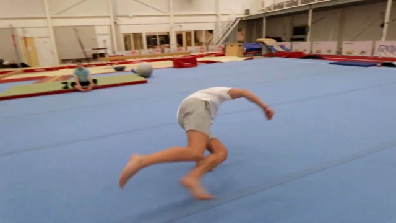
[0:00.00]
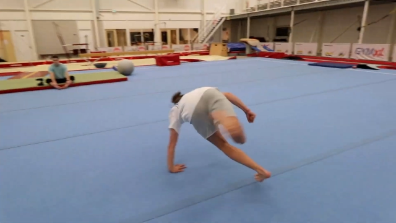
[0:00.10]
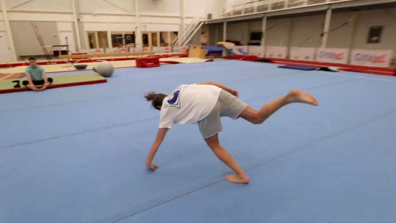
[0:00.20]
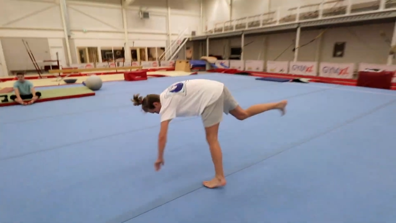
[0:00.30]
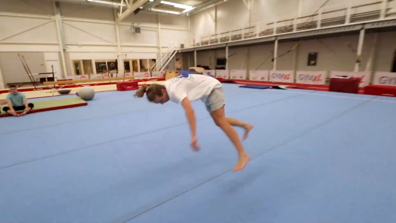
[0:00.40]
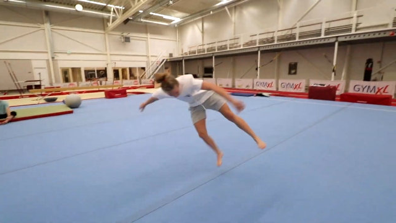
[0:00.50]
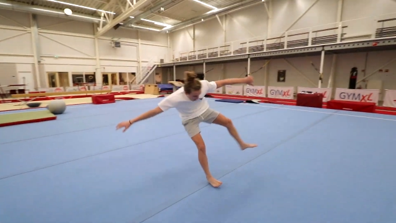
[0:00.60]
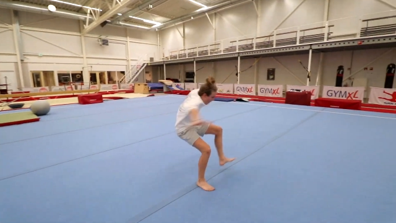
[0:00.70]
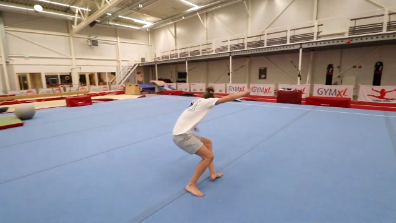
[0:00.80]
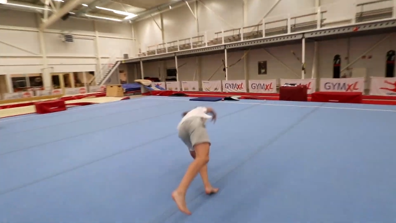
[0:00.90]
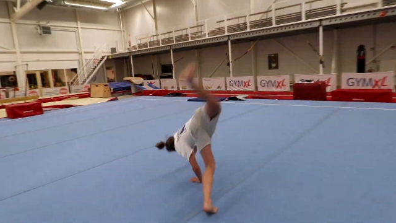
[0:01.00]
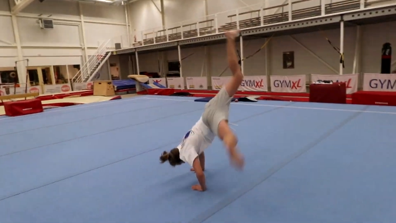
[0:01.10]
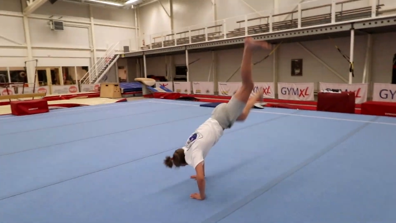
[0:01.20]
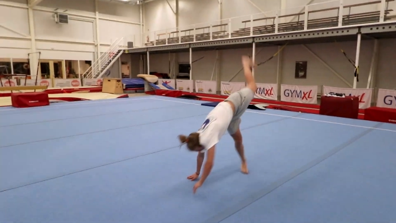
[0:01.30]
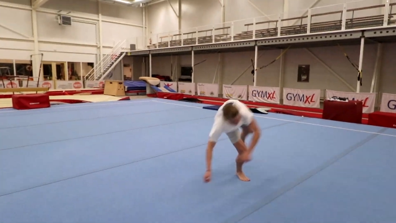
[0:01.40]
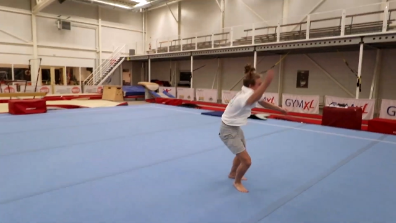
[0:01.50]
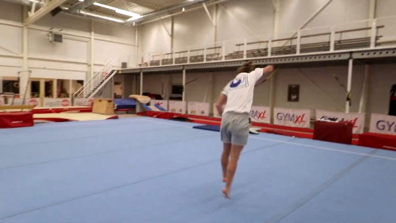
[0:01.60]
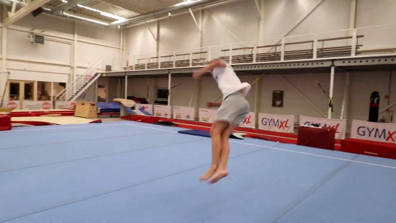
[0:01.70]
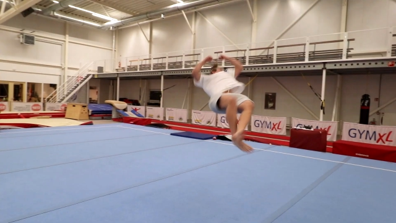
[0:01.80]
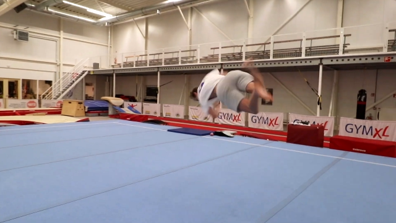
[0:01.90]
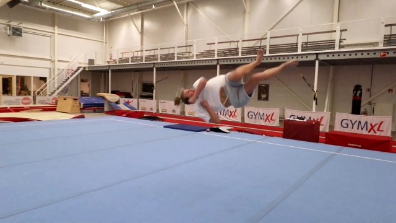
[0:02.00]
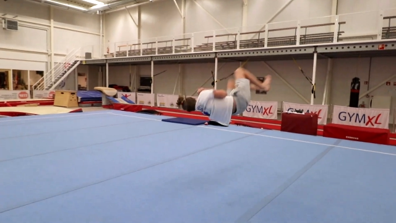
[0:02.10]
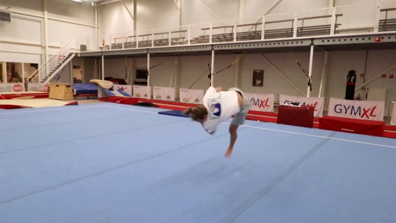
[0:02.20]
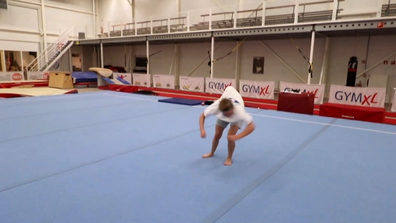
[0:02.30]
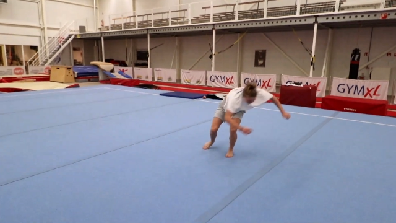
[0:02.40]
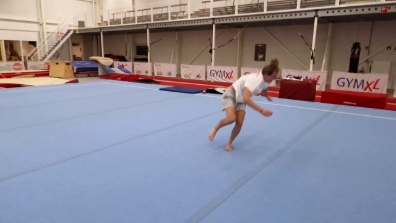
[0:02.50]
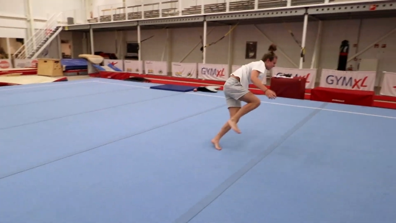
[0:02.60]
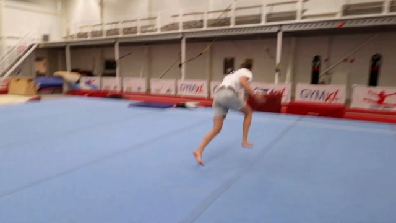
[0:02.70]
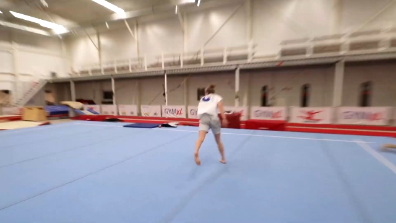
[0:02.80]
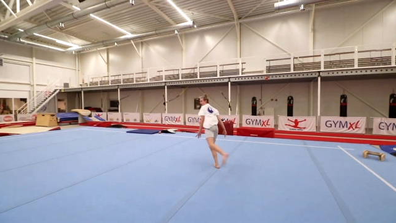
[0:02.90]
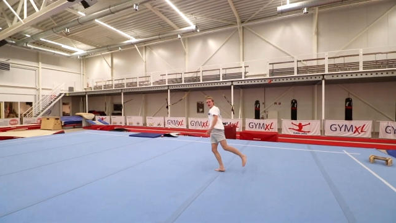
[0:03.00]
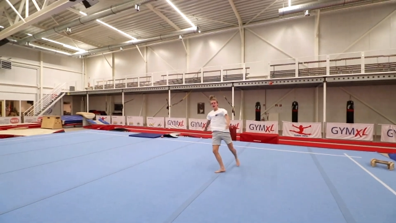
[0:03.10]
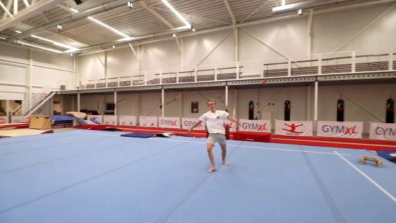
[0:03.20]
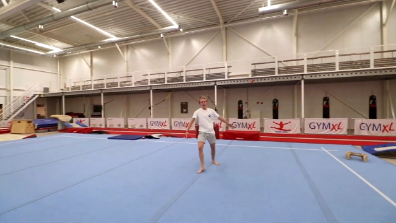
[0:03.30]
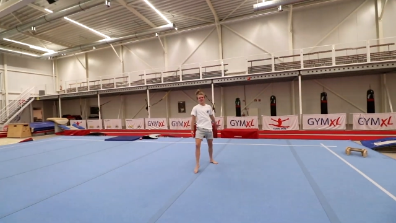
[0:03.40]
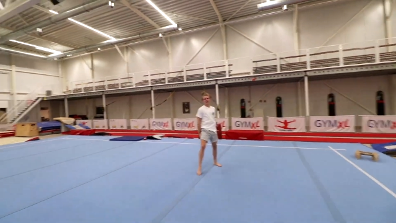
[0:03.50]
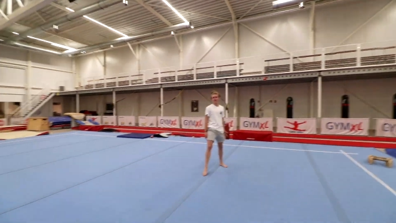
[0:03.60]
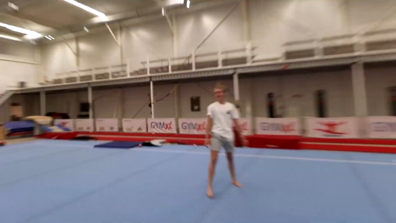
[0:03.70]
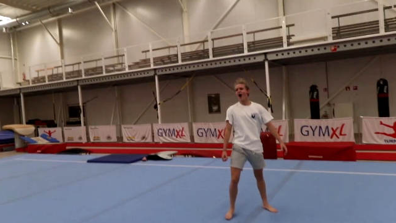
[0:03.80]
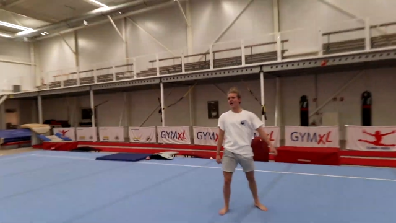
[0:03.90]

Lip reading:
[unreadable: no face in view]